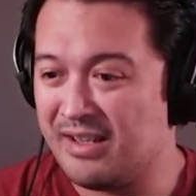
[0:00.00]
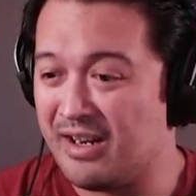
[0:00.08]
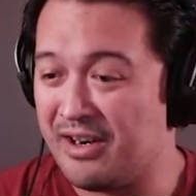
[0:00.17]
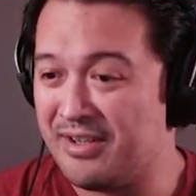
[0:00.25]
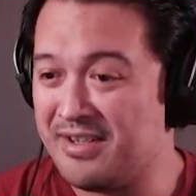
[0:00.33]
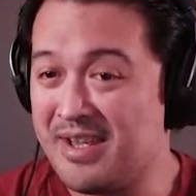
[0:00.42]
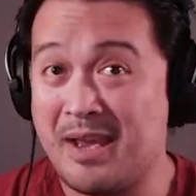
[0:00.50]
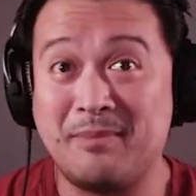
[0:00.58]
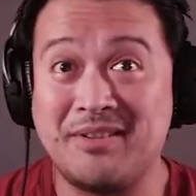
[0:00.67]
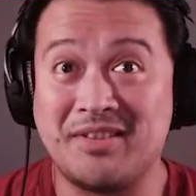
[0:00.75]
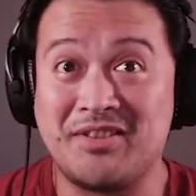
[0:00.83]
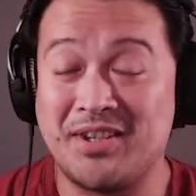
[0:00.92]
Alright, this game
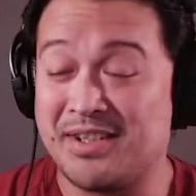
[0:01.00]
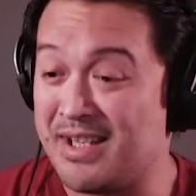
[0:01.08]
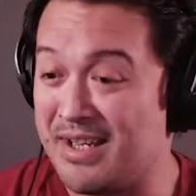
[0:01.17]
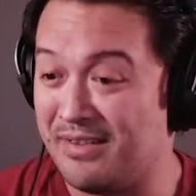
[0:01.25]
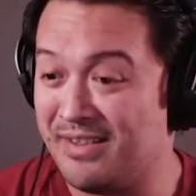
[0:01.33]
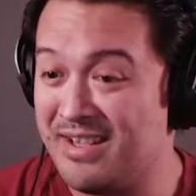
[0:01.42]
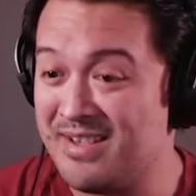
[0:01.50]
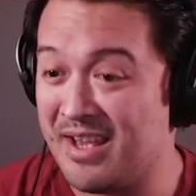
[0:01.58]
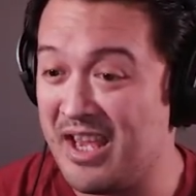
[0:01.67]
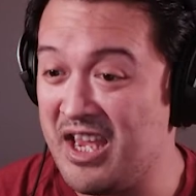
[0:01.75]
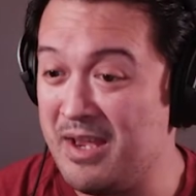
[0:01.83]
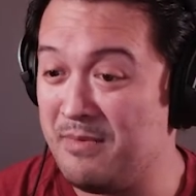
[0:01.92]
needs to chill out. This
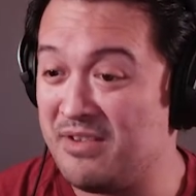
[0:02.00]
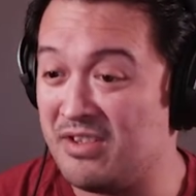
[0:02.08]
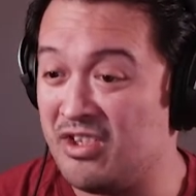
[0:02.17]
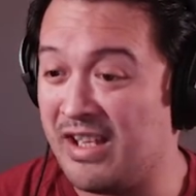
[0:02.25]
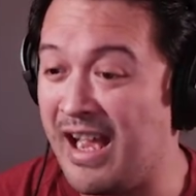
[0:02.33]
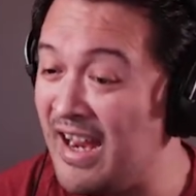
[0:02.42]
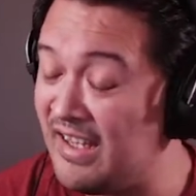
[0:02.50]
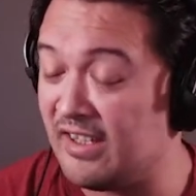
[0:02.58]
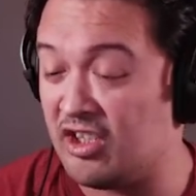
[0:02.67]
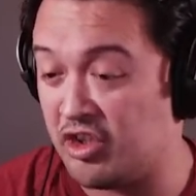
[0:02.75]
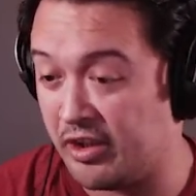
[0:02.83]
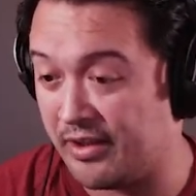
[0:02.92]
game needs to chill I need
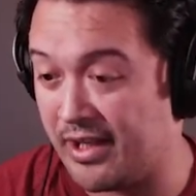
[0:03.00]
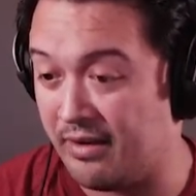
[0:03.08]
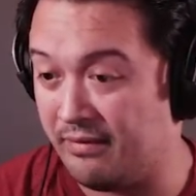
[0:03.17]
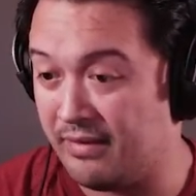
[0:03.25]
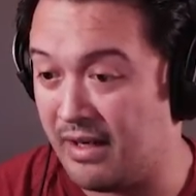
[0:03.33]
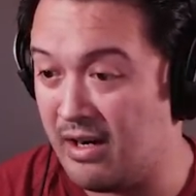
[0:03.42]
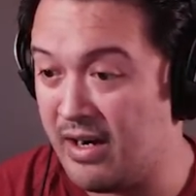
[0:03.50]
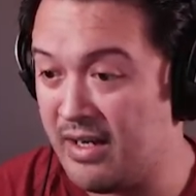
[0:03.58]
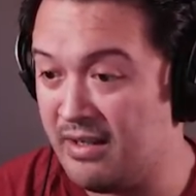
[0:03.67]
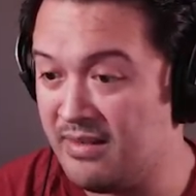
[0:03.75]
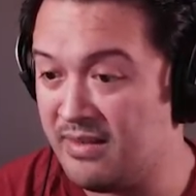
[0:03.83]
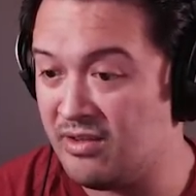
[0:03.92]
to chill out.
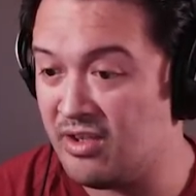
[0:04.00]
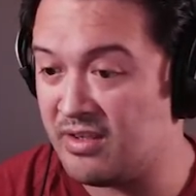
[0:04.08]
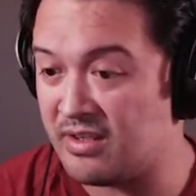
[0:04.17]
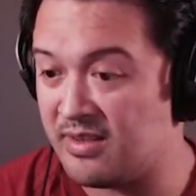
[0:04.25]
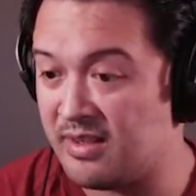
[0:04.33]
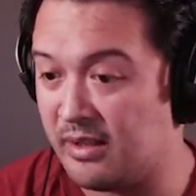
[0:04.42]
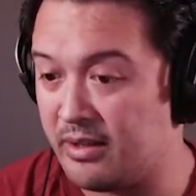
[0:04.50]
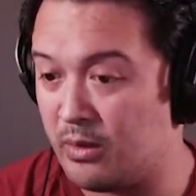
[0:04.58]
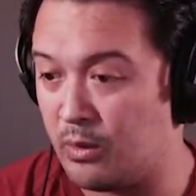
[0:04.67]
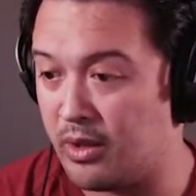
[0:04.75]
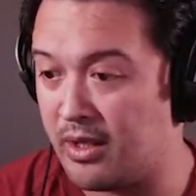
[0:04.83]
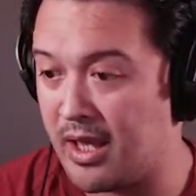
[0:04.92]
Alright, this is just a silly
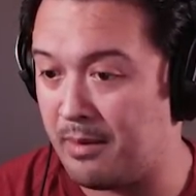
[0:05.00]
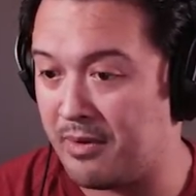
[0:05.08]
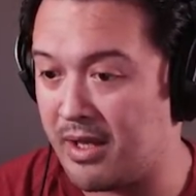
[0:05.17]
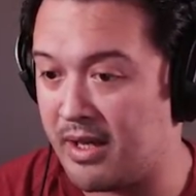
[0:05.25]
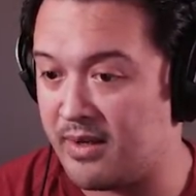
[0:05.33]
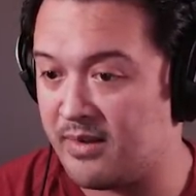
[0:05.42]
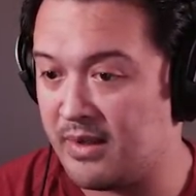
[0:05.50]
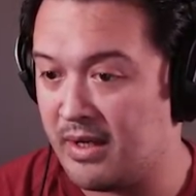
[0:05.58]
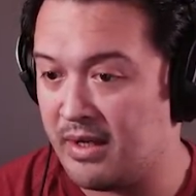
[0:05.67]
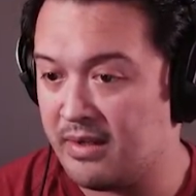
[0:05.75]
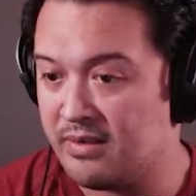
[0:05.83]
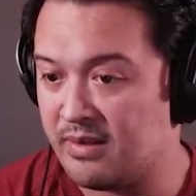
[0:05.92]
old game, guys.
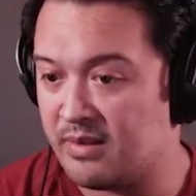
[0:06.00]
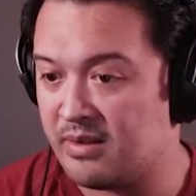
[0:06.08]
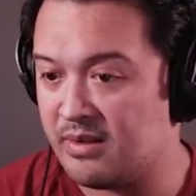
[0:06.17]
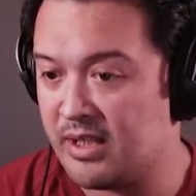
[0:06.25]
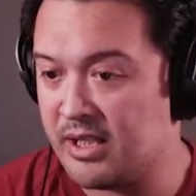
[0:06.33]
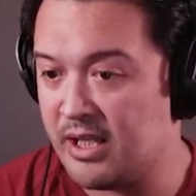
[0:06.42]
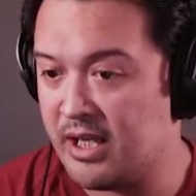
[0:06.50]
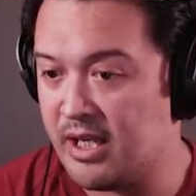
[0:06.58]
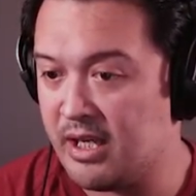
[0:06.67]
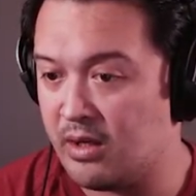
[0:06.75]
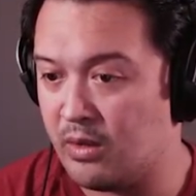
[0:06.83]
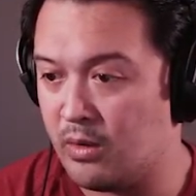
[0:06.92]
It's a
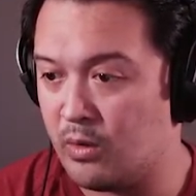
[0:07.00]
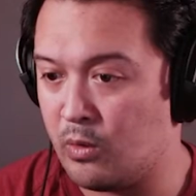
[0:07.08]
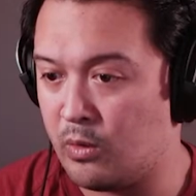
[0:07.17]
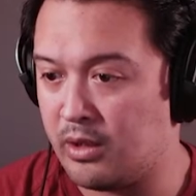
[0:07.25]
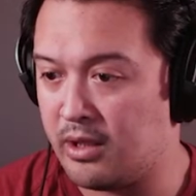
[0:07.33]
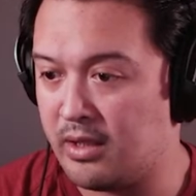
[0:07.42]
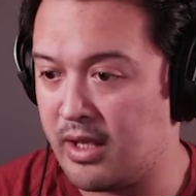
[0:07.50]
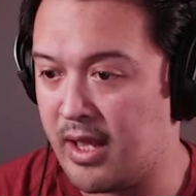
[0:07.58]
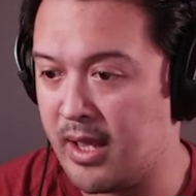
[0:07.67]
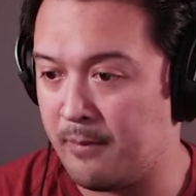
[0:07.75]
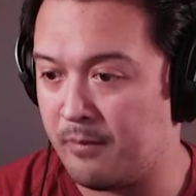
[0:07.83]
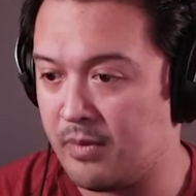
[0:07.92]
silly old
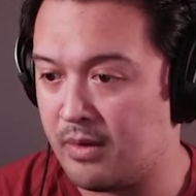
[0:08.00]
game.